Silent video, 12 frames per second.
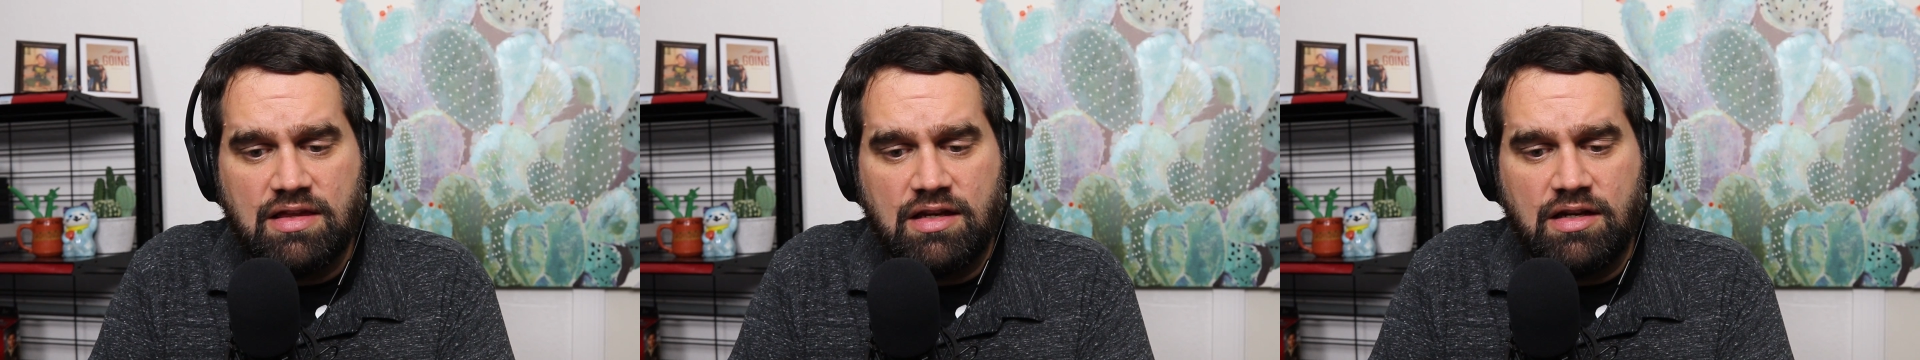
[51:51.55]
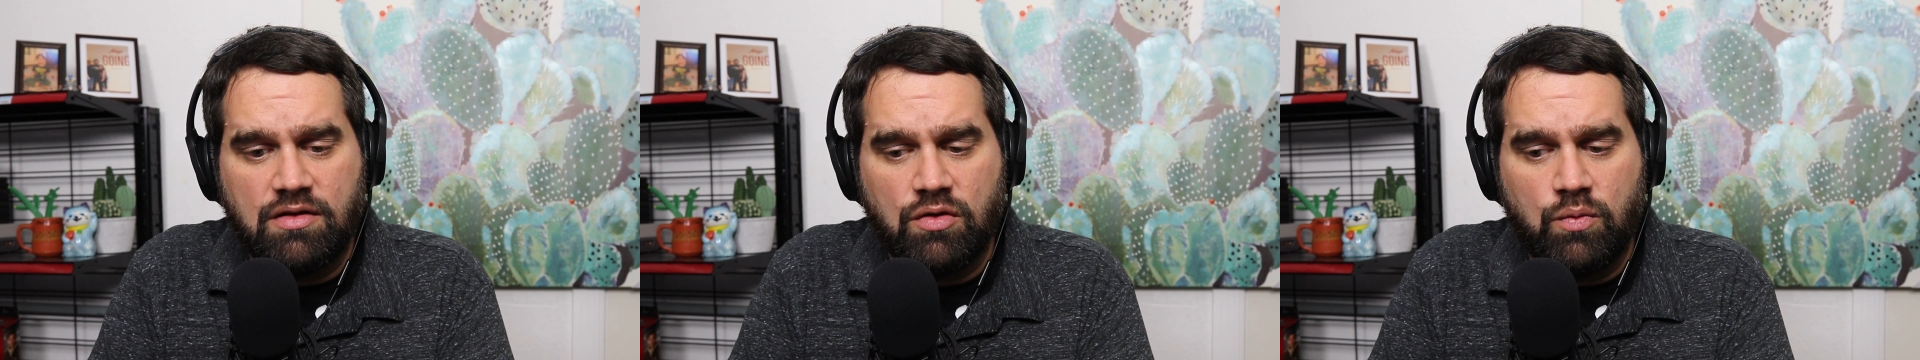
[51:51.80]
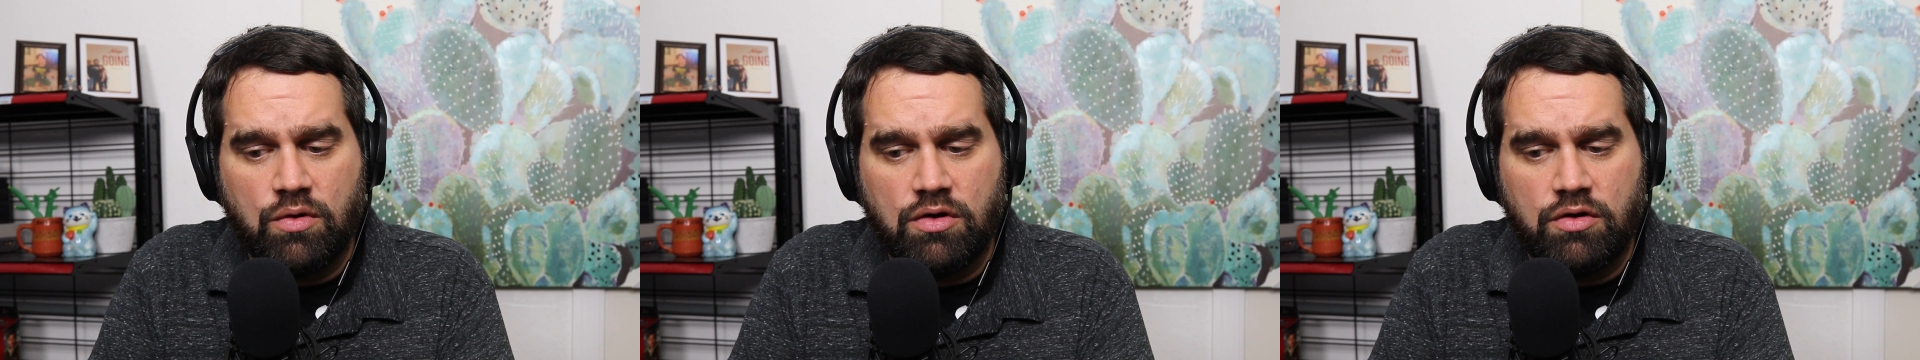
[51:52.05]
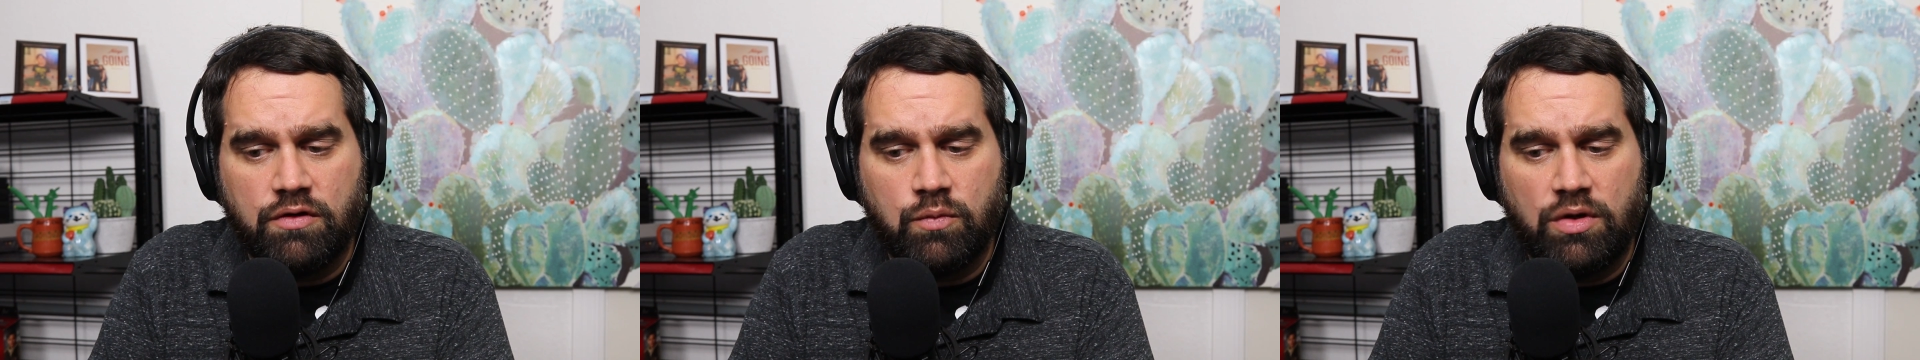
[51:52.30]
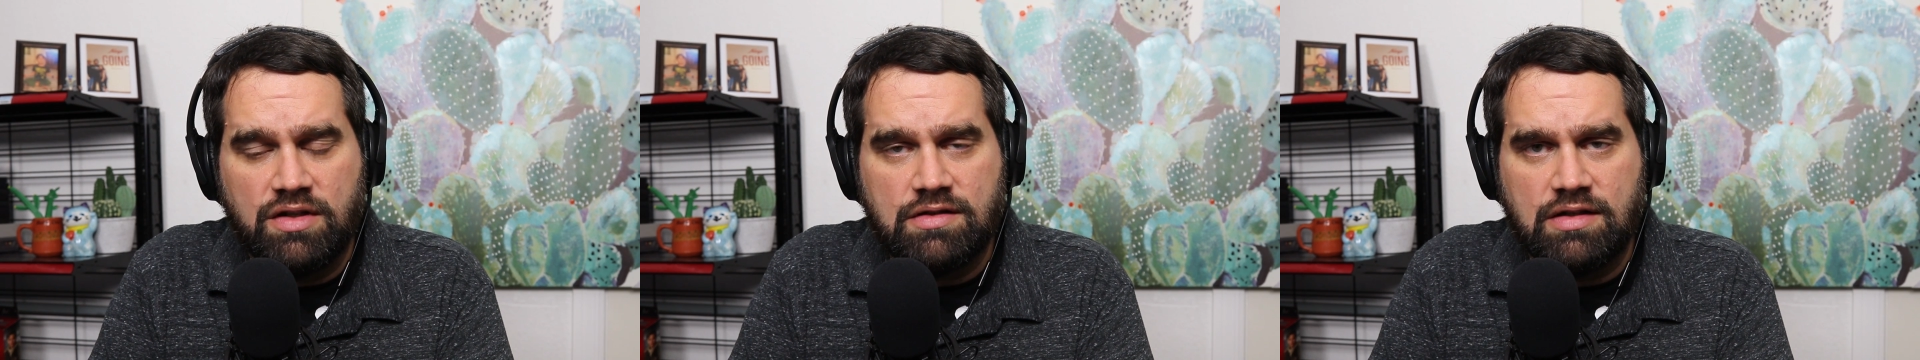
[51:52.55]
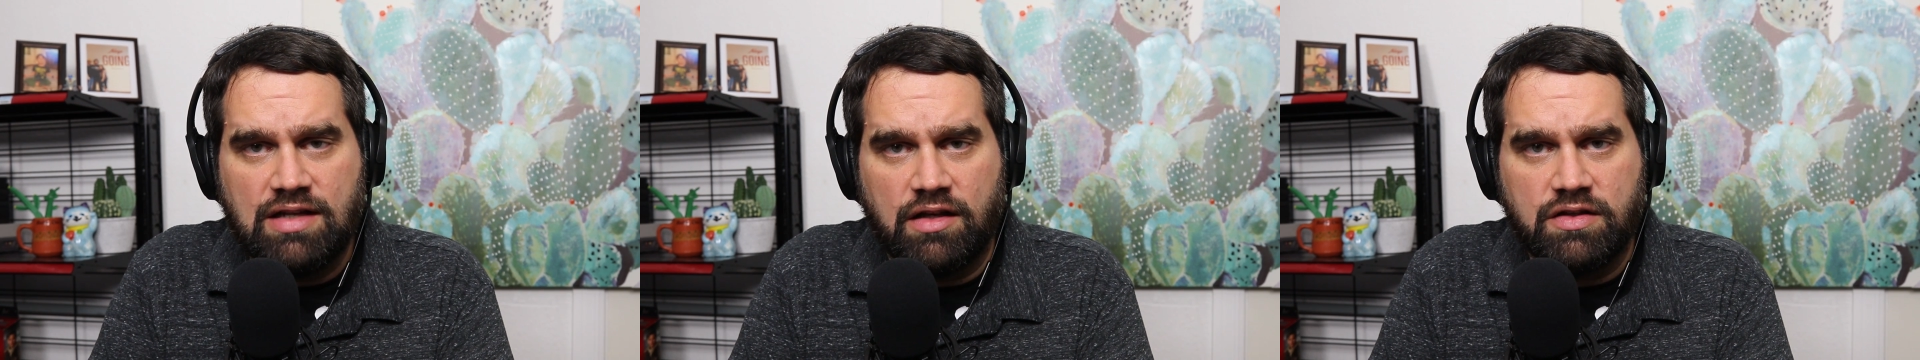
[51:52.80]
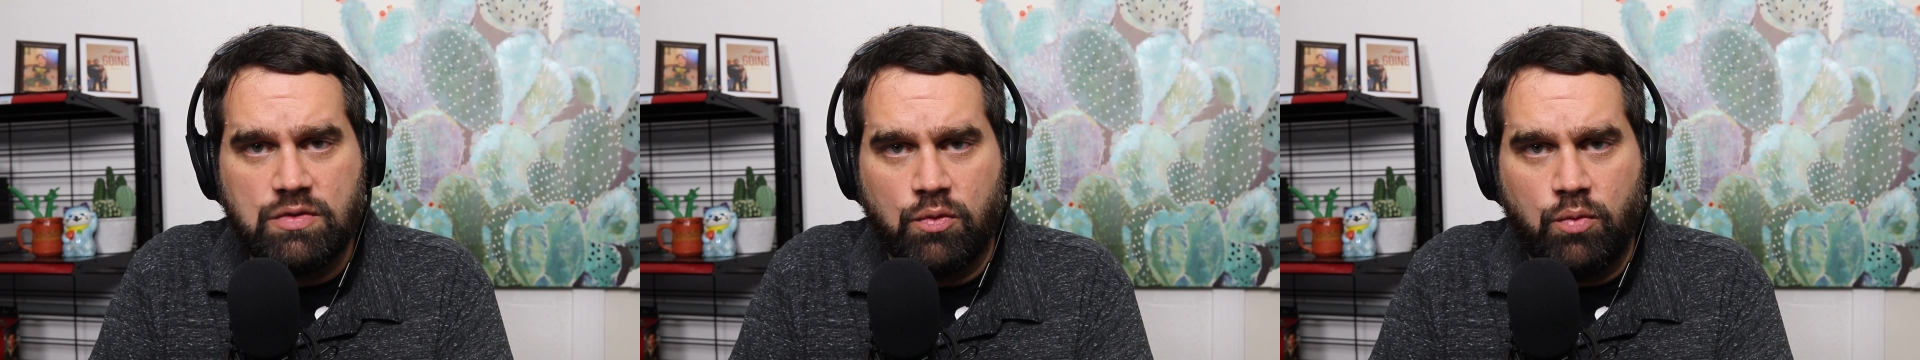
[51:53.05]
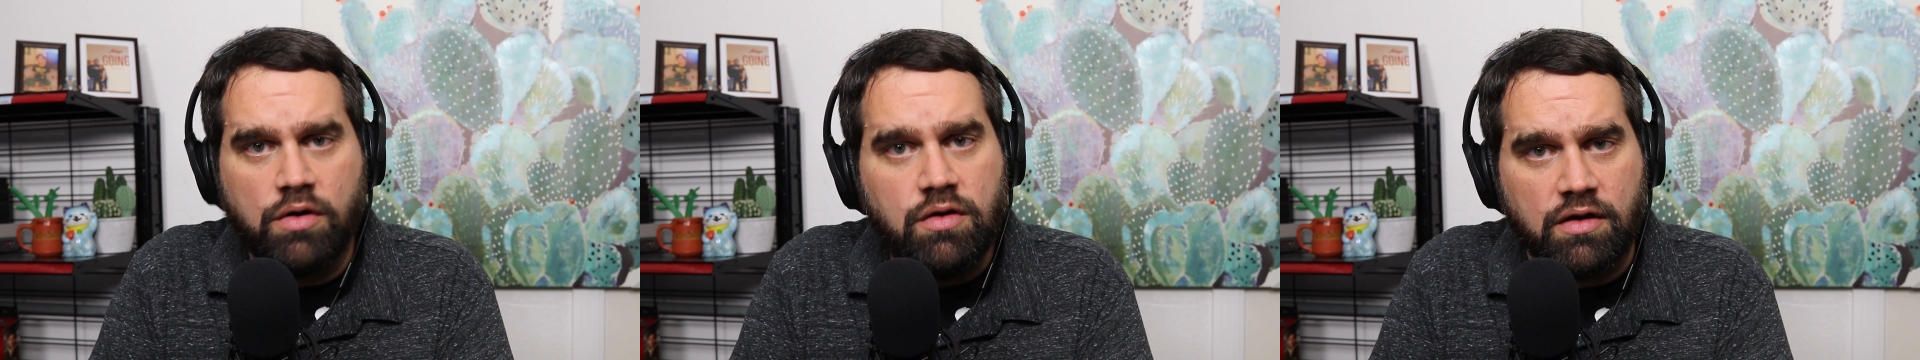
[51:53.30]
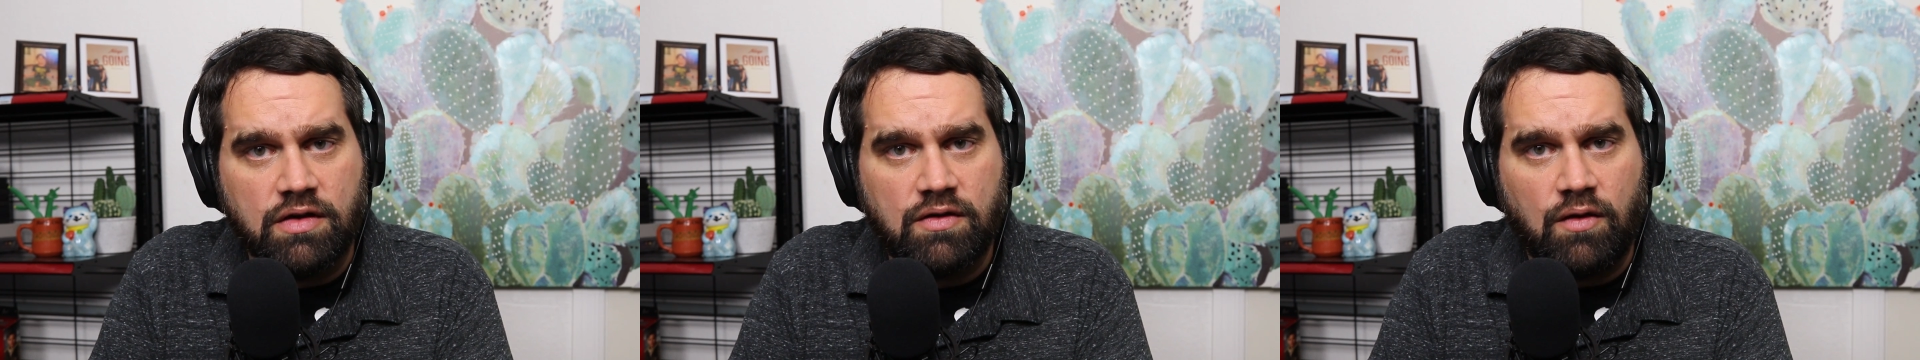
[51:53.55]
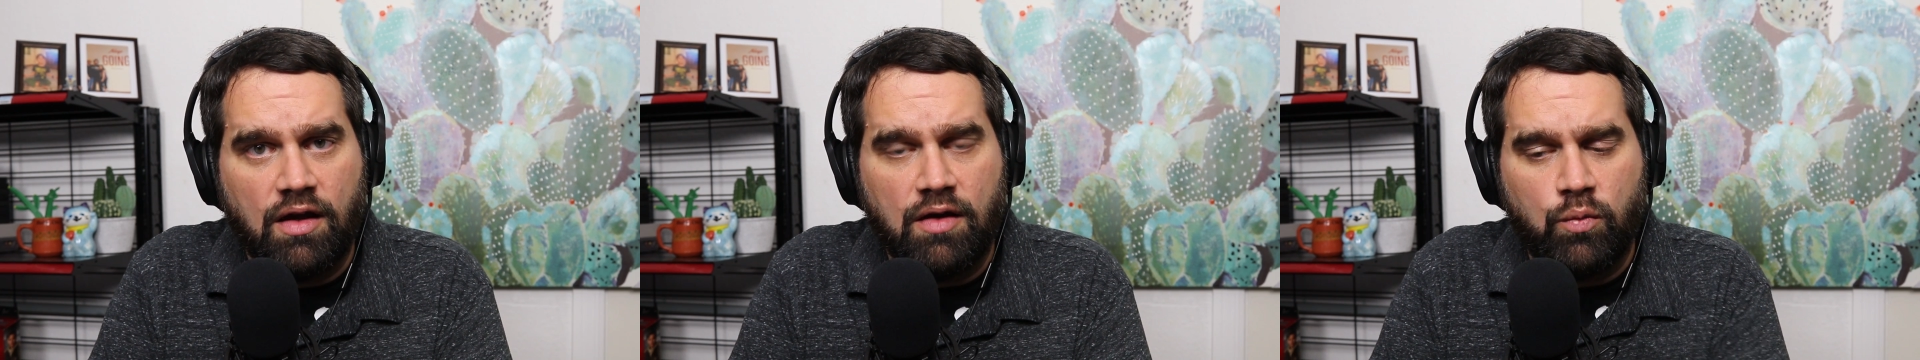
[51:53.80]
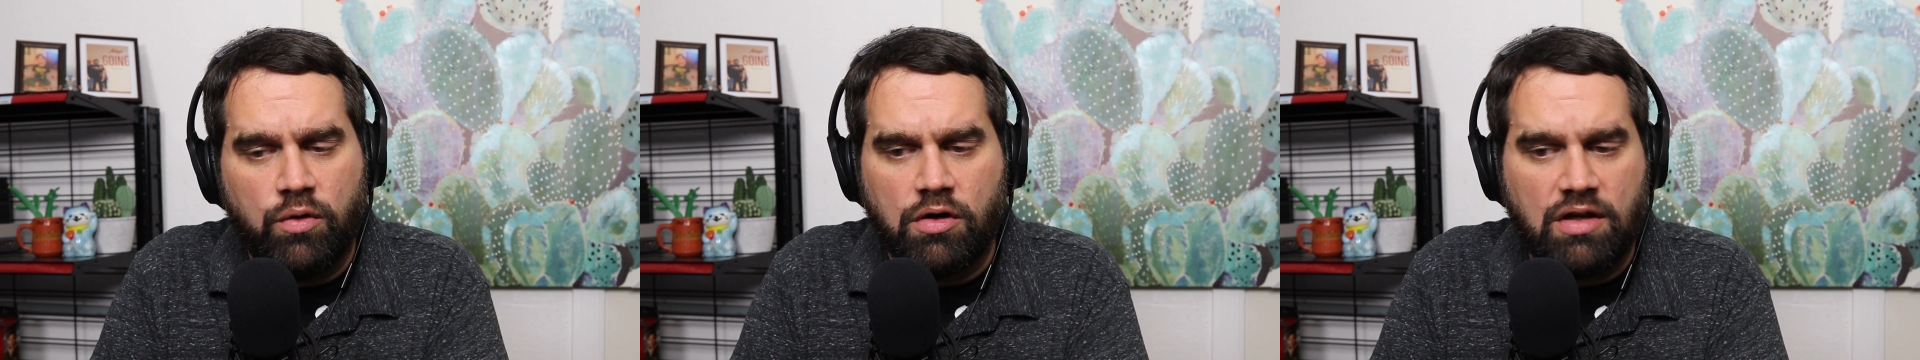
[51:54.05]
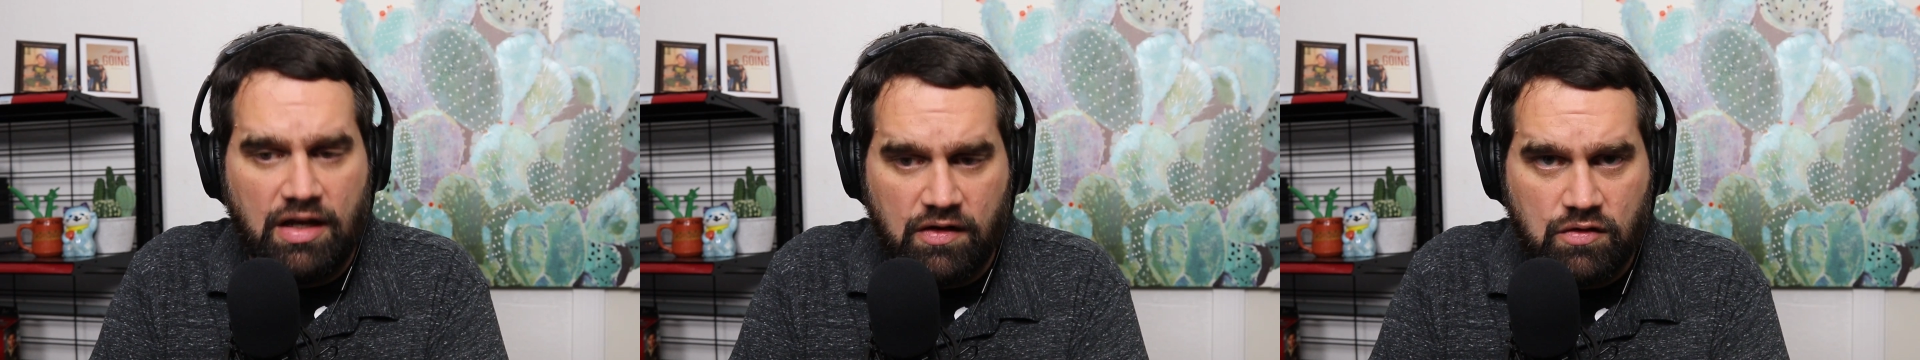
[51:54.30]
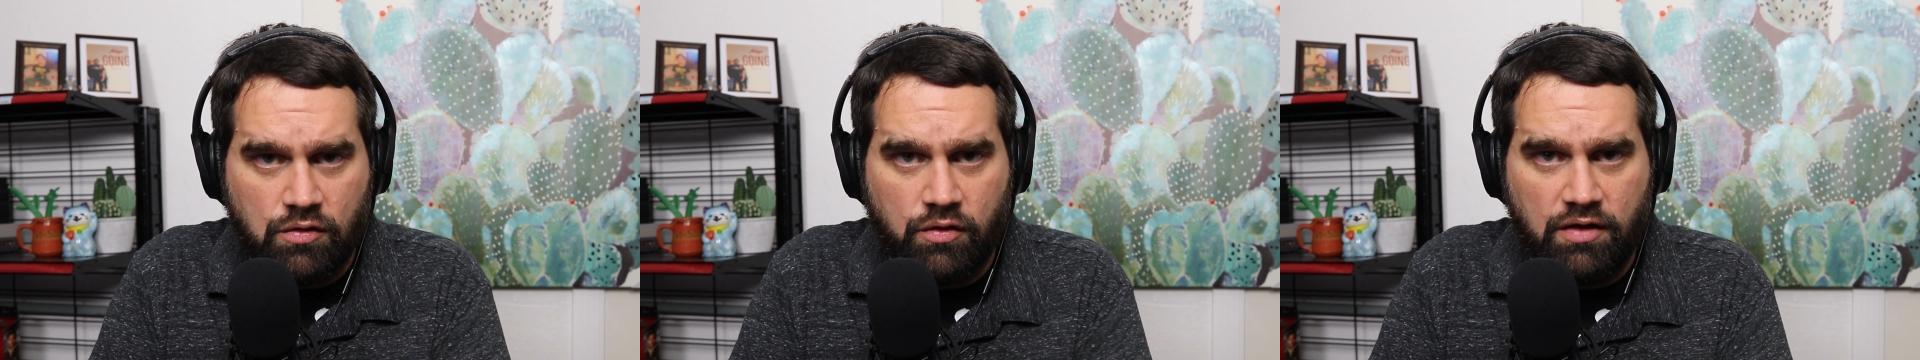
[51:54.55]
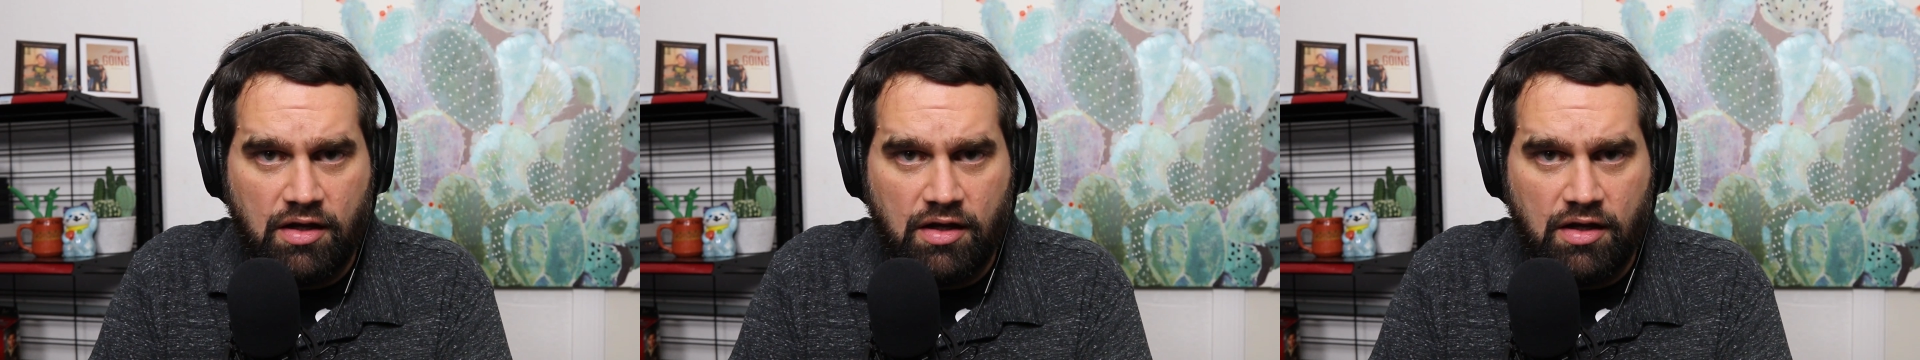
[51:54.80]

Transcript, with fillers: I think the world wants to tell us we're worthless and we're canceled